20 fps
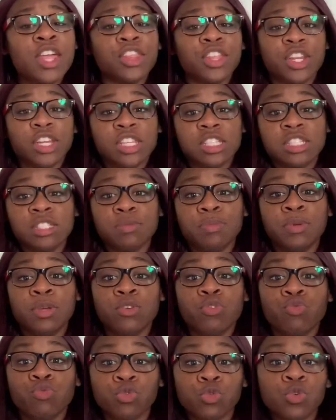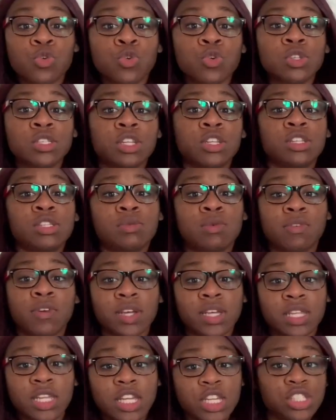There needs to be rules, there needs to be
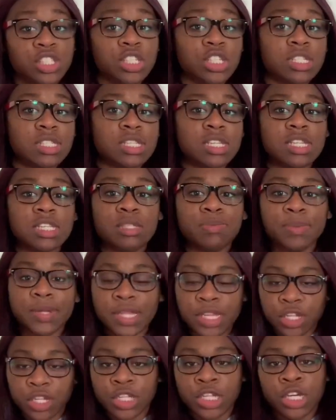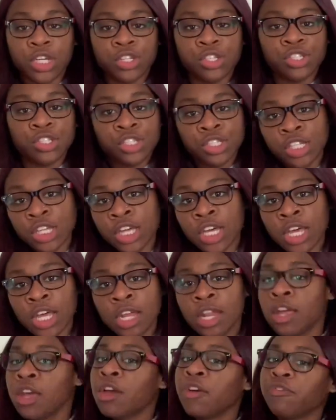regulations, it needs to be clearly
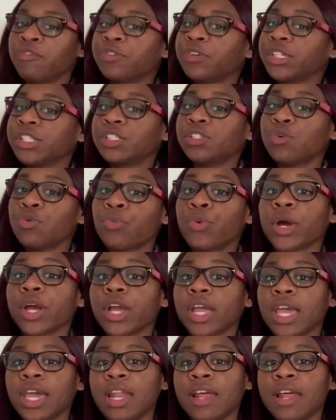understood for it to work.